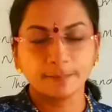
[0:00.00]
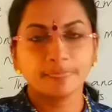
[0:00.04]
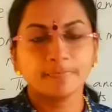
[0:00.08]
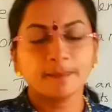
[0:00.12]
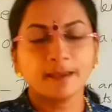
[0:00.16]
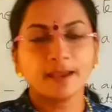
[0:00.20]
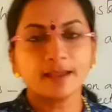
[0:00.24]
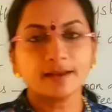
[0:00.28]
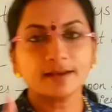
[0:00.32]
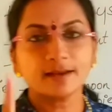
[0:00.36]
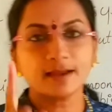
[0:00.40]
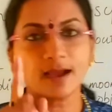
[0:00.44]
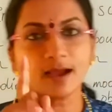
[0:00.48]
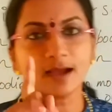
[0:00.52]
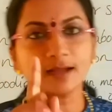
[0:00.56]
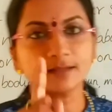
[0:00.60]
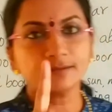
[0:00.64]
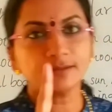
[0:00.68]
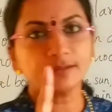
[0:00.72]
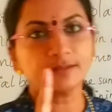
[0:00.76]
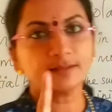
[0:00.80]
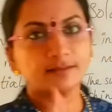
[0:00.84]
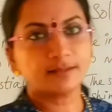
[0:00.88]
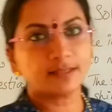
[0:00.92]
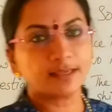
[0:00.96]
And the
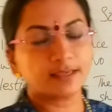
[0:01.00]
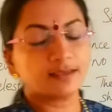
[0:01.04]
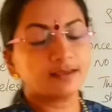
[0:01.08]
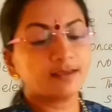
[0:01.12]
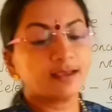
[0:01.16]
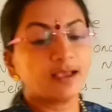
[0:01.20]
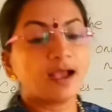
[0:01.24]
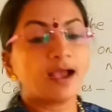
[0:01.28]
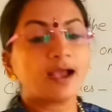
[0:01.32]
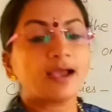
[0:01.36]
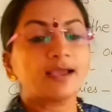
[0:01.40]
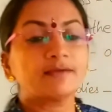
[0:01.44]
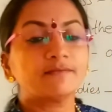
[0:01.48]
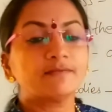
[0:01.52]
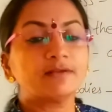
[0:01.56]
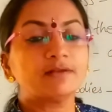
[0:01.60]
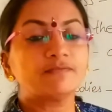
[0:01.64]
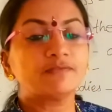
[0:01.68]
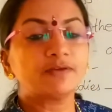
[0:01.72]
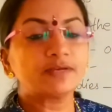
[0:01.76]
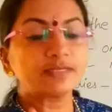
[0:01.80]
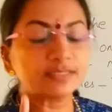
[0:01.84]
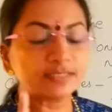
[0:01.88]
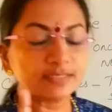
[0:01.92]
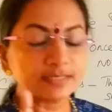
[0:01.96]
other thing, I will
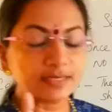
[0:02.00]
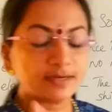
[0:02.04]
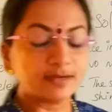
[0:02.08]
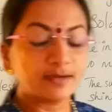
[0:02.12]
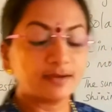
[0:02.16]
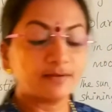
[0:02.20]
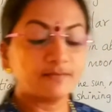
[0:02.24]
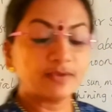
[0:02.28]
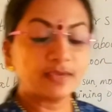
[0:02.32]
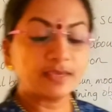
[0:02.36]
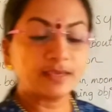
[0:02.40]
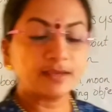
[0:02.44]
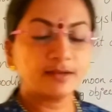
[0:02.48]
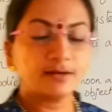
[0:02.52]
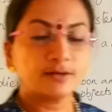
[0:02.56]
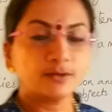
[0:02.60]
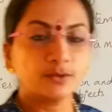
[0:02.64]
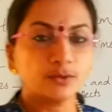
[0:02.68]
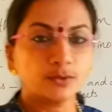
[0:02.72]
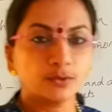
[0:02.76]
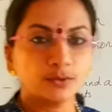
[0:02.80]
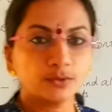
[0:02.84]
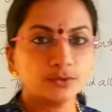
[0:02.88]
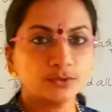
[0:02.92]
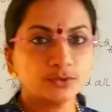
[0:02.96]
first we can
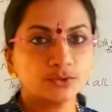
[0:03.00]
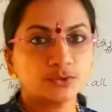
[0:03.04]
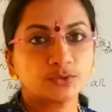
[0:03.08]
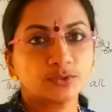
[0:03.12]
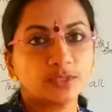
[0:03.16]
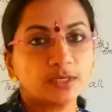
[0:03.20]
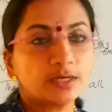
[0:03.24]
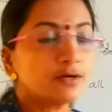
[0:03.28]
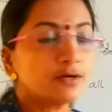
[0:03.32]
go to the